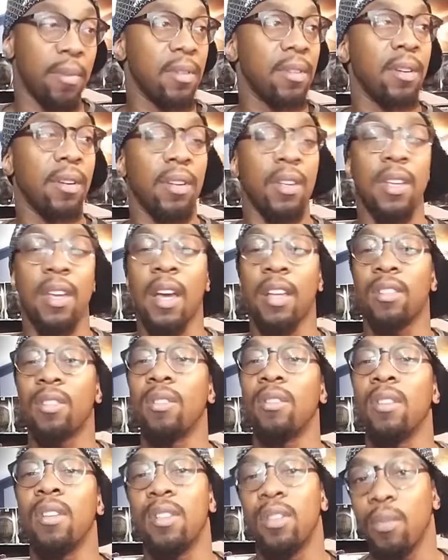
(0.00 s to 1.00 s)
you know, he got
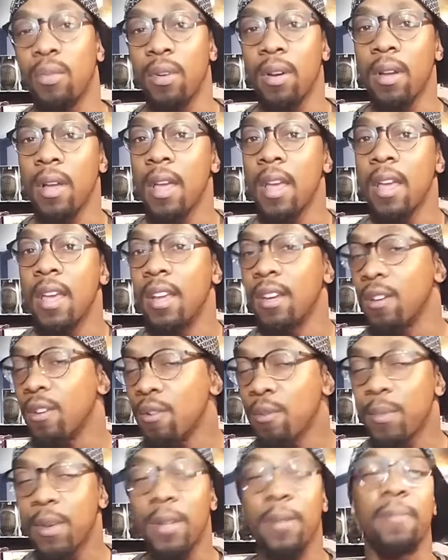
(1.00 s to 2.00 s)
turned into a
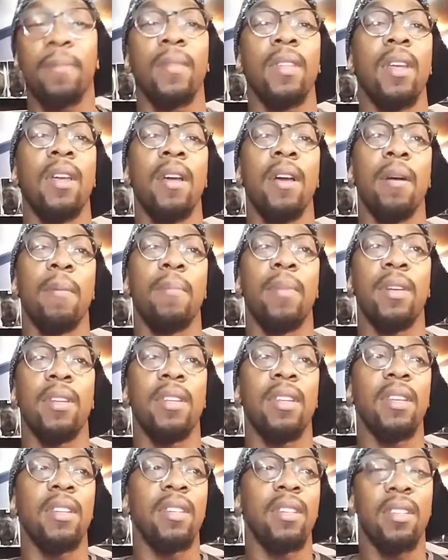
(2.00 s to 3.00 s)
inhuman,
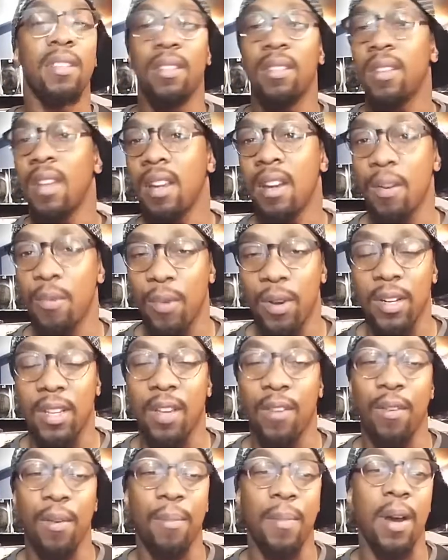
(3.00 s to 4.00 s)
but then they didn't want
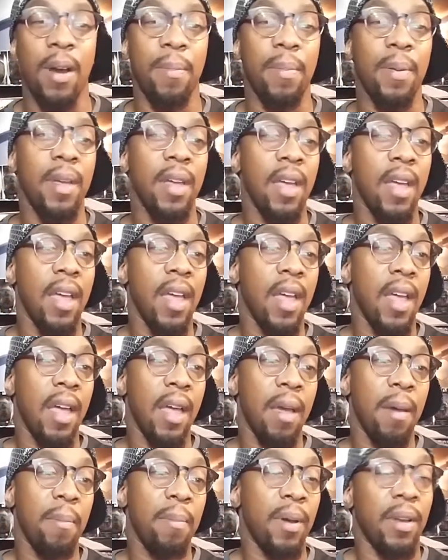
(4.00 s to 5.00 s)
to give him up.
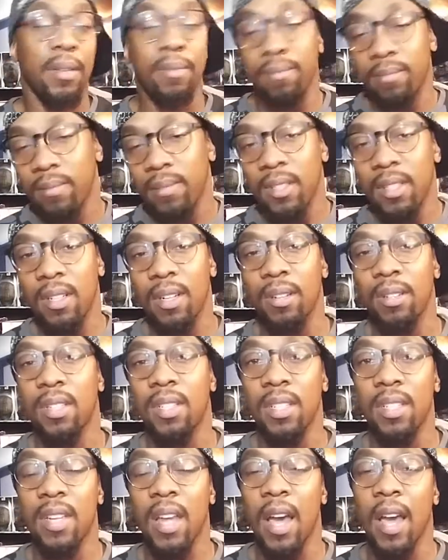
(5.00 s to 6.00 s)
But, you know,
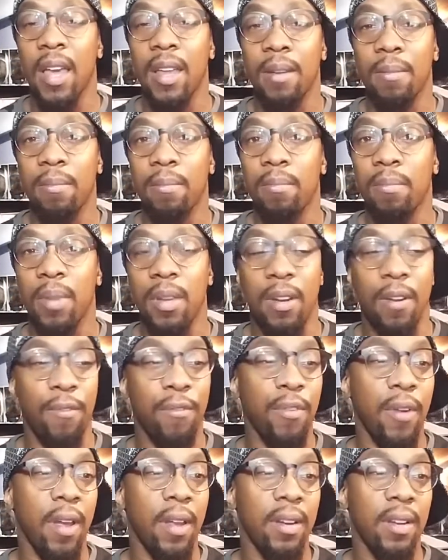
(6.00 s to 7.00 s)
she died being a
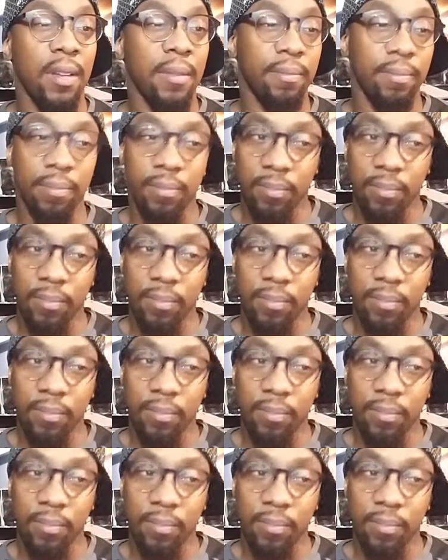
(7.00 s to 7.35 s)
friend.